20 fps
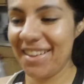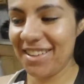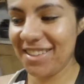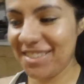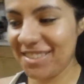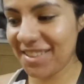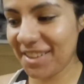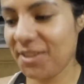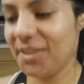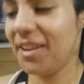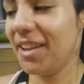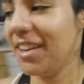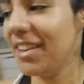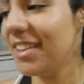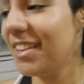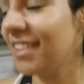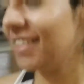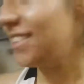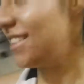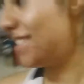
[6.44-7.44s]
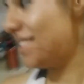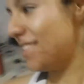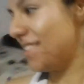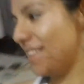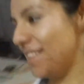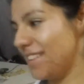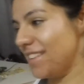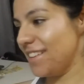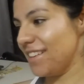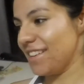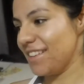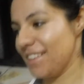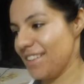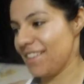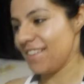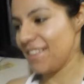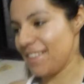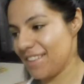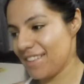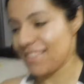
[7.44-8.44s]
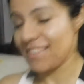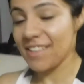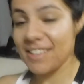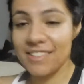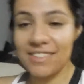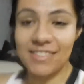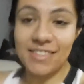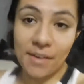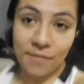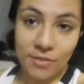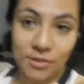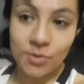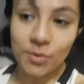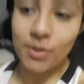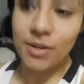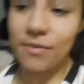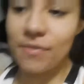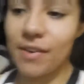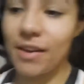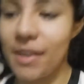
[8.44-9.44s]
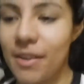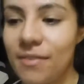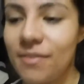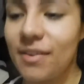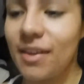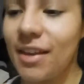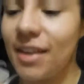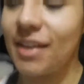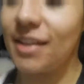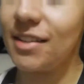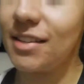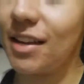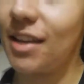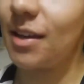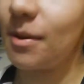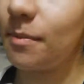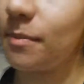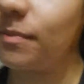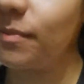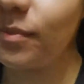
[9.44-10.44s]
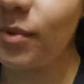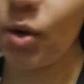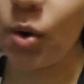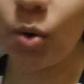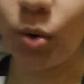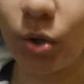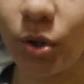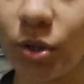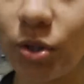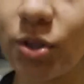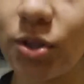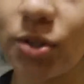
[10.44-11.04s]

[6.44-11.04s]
it is Saturday, it is like 7.25 and I am going